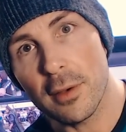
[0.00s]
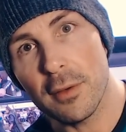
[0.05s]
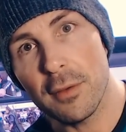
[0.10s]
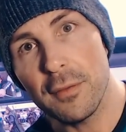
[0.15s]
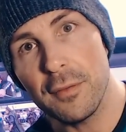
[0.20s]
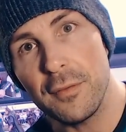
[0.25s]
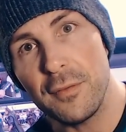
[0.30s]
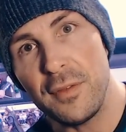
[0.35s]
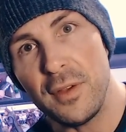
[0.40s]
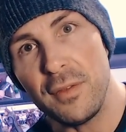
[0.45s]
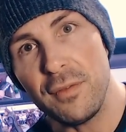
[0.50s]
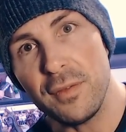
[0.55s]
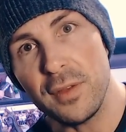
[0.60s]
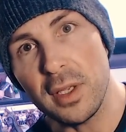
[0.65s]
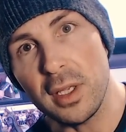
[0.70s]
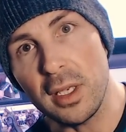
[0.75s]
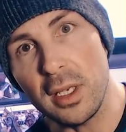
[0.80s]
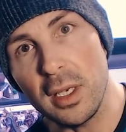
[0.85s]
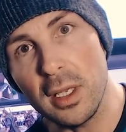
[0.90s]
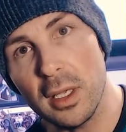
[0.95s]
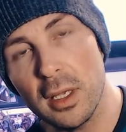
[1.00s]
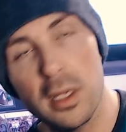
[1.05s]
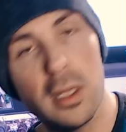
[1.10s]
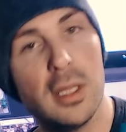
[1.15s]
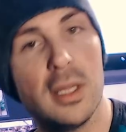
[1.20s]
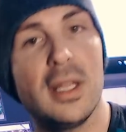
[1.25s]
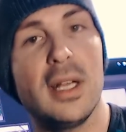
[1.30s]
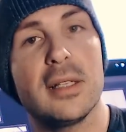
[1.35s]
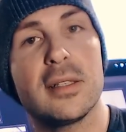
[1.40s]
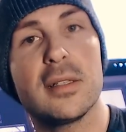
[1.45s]
15.
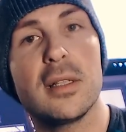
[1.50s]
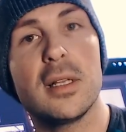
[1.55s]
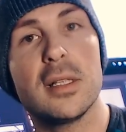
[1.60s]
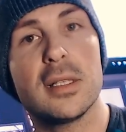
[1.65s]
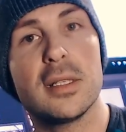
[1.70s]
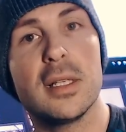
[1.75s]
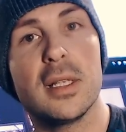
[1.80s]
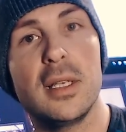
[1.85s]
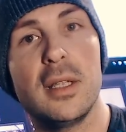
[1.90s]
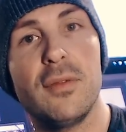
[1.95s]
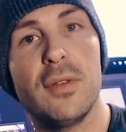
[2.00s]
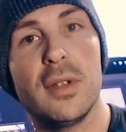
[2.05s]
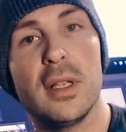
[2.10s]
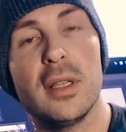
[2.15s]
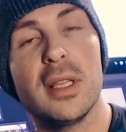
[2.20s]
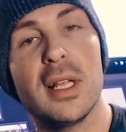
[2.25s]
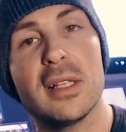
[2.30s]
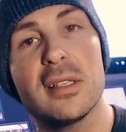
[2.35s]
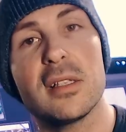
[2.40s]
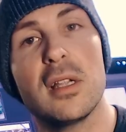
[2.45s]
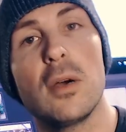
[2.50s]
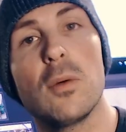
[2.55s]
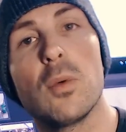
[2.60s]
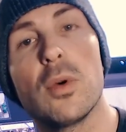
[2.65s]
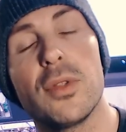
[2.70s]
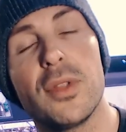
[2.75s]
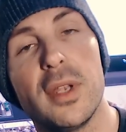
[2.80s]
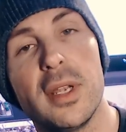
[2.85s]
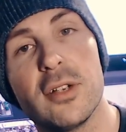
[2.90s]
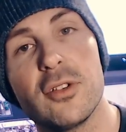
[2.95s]
That's not significant. That's not
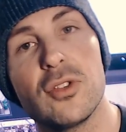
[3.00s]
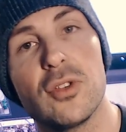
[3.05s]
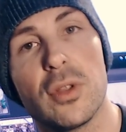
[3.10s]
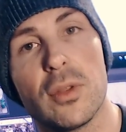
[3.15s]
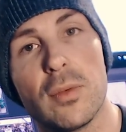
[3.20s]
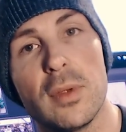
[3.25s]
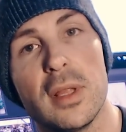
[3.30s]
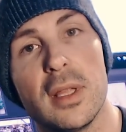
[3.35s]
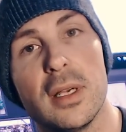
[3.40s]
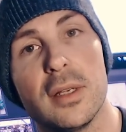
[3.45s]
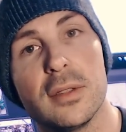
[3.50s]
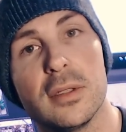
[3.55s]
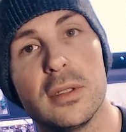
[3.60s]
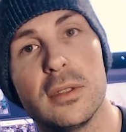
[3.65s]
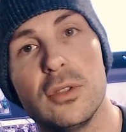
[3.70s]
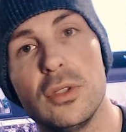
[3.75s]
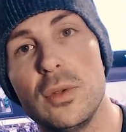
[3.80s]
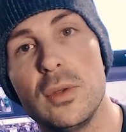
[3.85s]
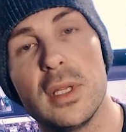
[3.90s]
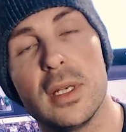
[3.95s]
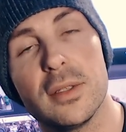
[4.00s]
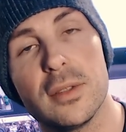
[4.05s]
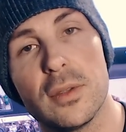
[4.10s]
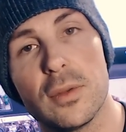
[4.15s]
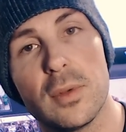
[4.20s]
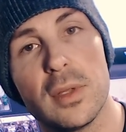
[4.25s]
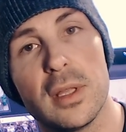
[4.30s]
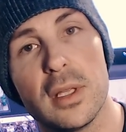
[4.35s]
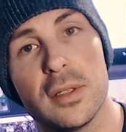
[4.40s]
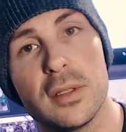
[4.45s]
worth an extra 3,000, 2,000,
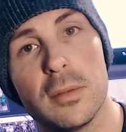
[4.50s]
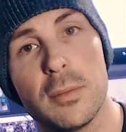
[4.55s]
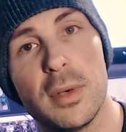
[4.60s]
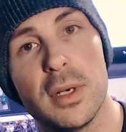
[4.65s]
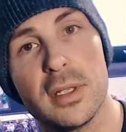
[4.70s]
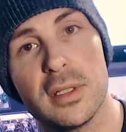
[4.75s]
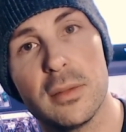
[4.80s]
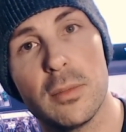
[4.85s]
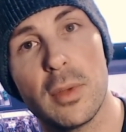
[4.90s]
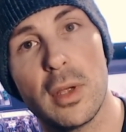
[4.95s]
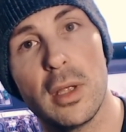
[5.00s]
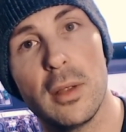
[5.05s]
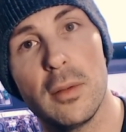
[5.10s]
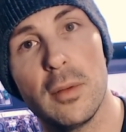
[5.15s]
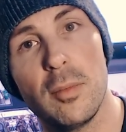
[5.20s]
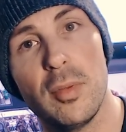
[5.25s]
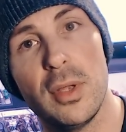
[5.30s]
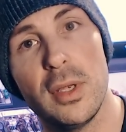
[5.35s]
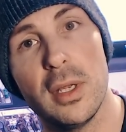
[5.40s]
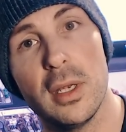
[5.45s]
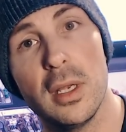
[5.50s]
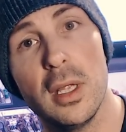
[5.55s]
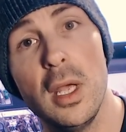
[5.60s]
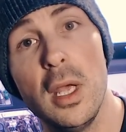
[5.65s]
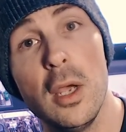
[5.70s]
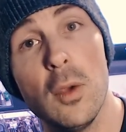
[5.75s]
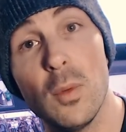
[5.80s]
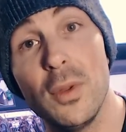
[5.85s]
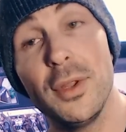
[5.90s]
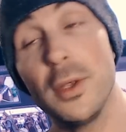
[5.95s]
3,000 bucks in my opinion.
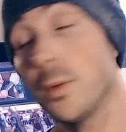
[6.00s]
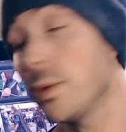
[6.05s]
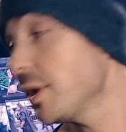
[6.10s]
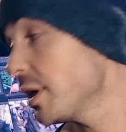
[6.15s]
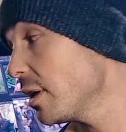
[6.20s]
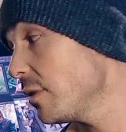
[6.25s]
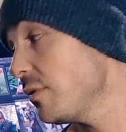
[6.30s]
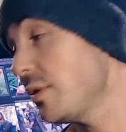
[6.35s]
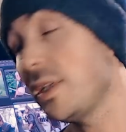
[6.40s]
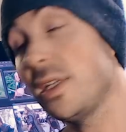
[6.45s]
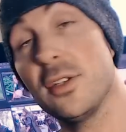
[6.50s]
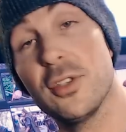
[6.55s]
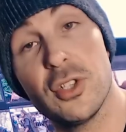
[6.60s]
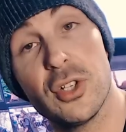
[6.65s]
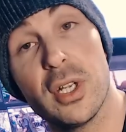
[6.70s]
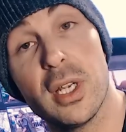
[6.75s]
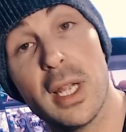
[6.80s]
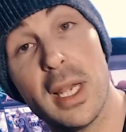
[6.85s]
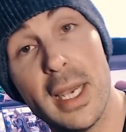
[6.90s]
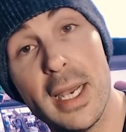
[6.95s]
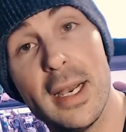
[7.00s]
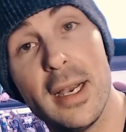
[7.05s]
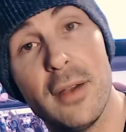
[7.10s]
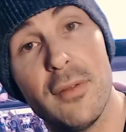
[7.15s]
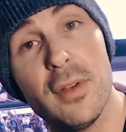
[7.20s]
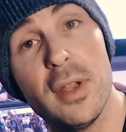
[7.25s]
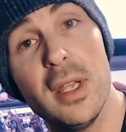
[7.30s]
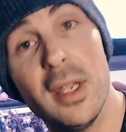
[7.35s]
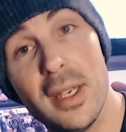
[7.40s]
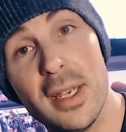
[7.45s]
When the only convenience you're going to have
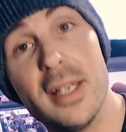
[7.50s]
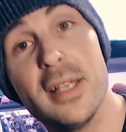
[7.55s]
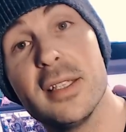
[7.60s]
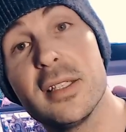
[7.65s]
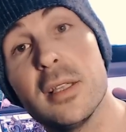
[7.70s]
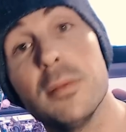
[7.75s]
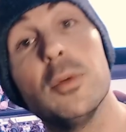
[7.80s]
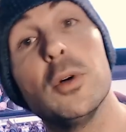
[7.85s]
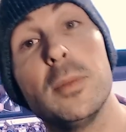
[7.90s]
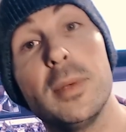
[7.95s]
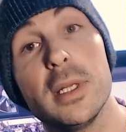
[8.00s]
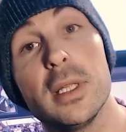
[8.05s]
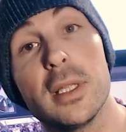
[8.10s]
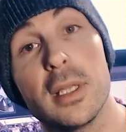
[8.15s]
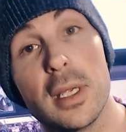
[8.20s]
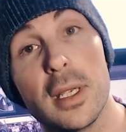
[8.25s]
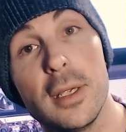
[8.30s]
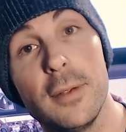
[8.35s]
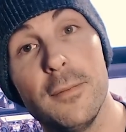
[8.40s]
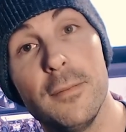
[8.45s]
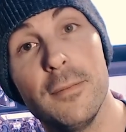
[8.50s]
is the mobility.